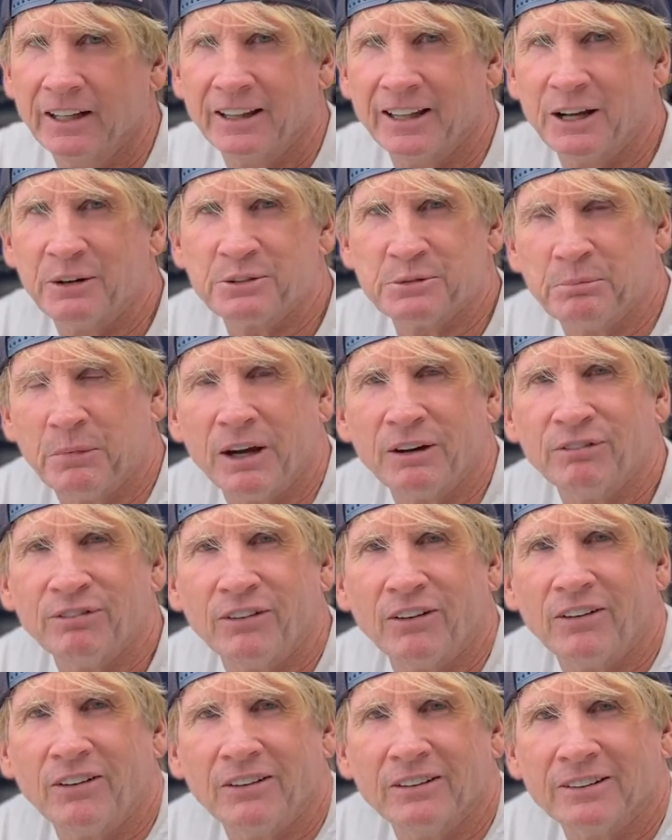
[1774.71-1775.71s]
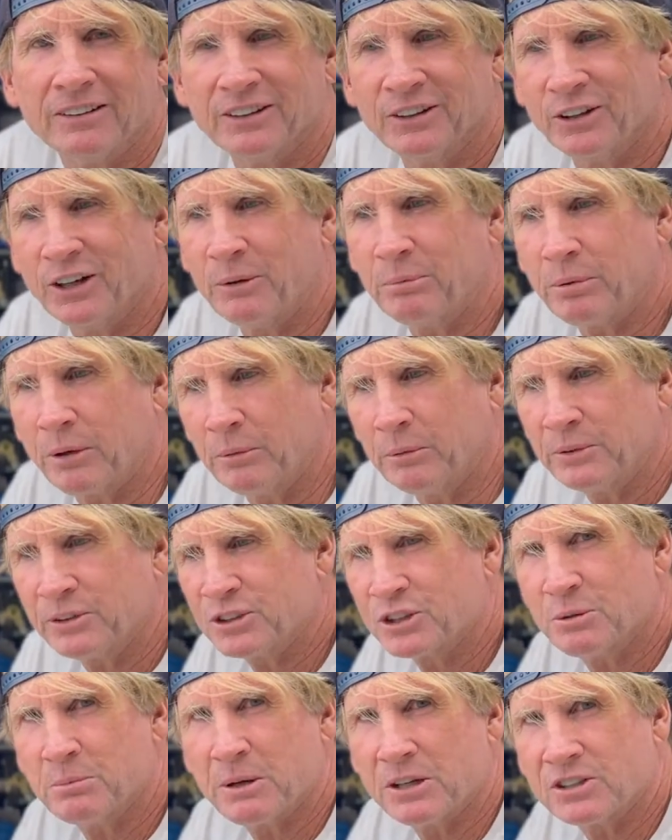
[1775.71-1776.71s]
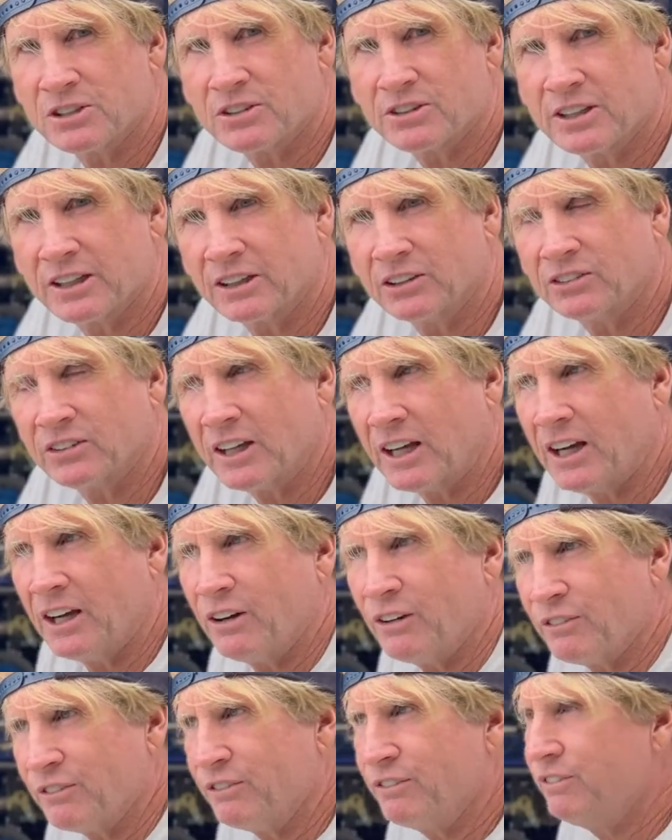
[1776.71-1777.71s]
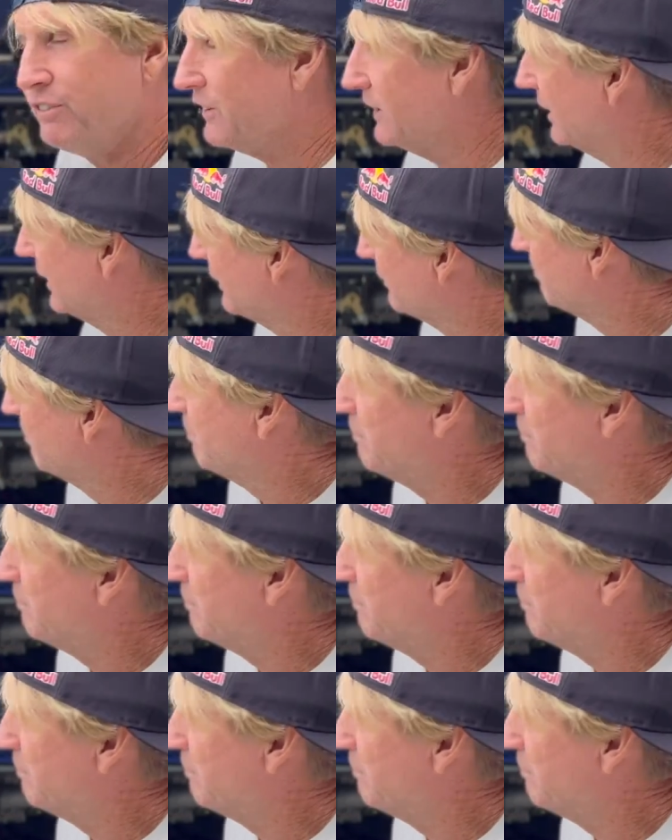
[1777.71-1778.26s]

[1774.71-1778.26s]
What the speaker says: that was my fault. You know, I probably should have measured things out, fit,